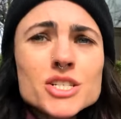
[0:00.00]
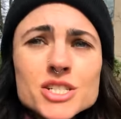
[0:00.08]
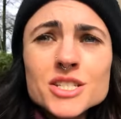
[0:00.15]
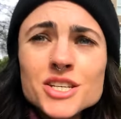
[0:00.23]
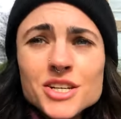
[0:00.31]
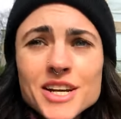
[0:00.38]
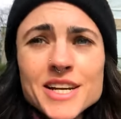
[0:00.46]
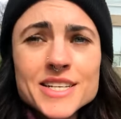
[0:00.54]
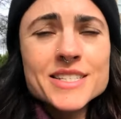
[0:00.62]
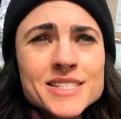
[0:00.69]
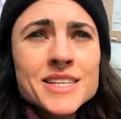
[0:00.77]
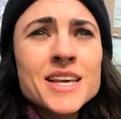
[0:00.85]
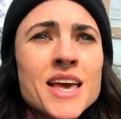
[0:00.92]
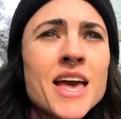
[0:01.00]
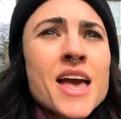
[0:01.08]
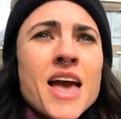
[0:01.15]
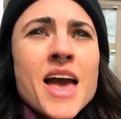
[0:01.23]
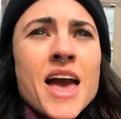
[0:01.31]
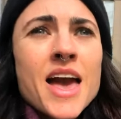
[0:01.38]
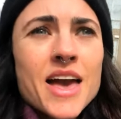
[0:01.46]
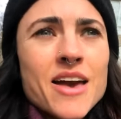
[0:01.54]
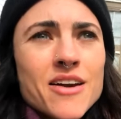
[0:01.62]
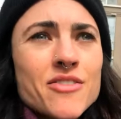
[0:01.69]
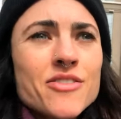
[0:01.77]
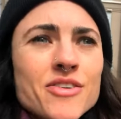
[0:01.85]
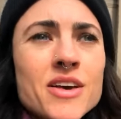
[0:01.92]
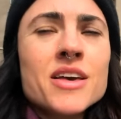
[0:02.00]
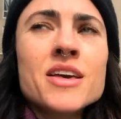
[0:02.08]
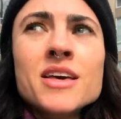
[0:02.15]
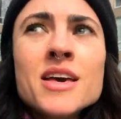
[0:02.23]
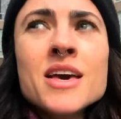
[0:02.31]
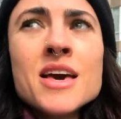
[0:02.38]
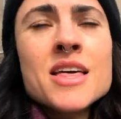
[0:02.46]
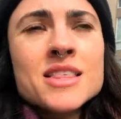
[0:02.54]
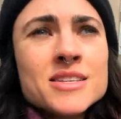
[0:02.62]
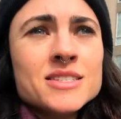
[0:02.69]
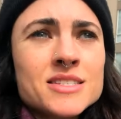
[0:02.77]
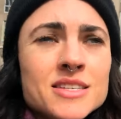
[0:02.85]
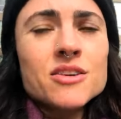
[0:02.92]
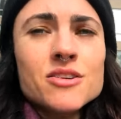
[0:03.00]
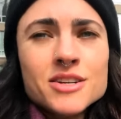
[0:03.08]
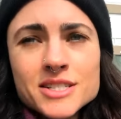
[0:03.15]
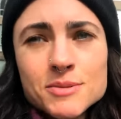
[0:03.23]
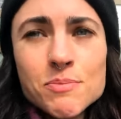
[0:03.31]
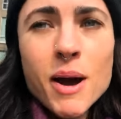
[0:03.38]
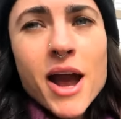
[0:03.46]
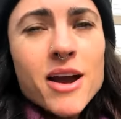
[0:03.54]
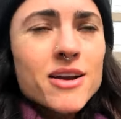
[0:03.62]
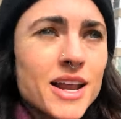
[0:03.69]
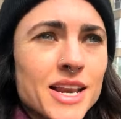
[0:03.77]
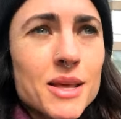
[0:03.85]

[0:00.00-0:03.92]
Just curious if this has either inspired